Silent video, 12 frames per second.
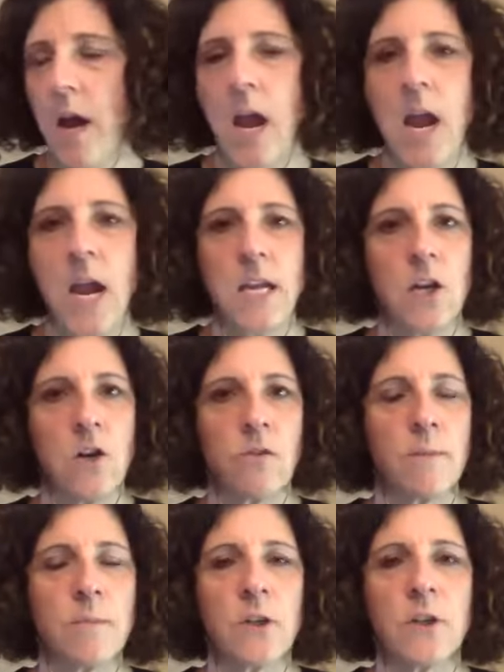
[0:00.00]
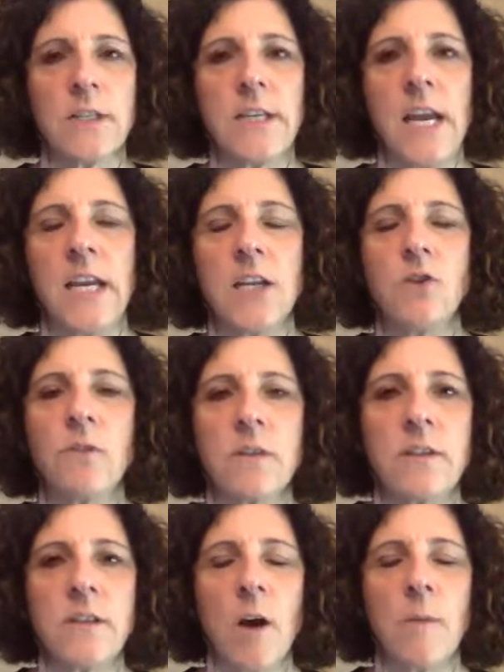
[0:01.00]
Hey, someone's going to take interest
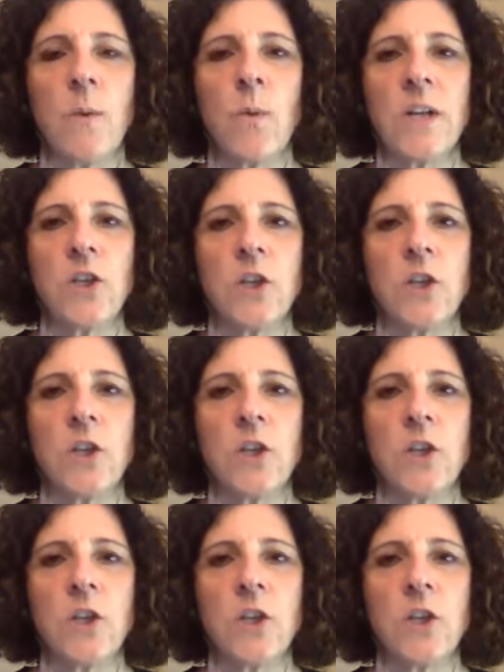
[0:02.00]
and tell me what to